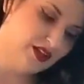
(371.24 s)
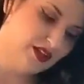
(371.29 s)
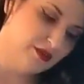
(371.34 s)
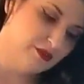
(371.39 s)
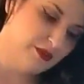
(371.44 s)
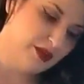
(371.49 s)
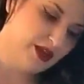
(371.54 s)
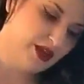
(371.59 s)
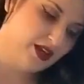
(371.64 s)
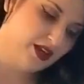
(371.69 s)

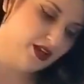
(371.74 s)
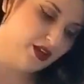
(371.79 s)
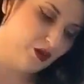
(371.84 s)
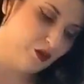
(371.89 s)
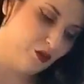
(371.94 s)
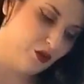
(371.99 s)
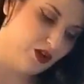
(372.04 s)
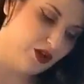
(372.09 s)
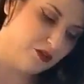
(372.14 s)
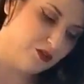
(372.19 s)
Depending
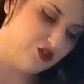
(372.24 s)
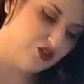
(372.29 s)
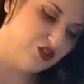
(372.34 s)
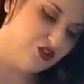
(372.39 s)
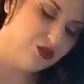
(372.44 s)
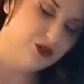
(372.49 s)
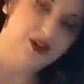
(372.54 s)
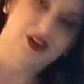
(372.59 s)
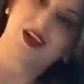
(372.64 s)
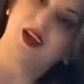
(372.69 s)
on what I'm
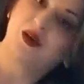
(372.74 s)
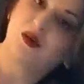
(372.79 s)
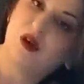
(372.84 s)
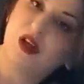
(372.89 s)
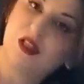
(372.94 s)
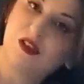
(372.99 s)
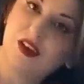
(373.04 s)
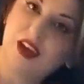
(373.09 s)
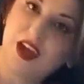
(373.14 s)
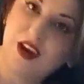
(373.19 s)
shooting and
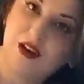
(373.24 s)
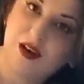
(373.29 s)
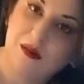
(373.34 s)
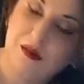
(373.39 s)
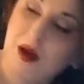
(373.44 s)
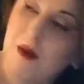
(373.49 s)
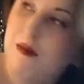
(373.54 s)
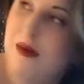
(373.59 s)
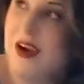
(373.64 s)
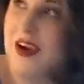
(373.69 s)
whether or not I
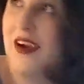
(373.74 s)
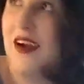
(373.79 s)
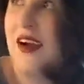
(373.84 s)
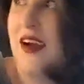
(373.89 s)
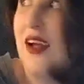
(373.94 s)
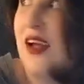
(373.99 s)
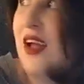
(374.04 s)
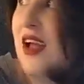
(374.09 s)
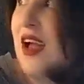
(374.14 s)
remember,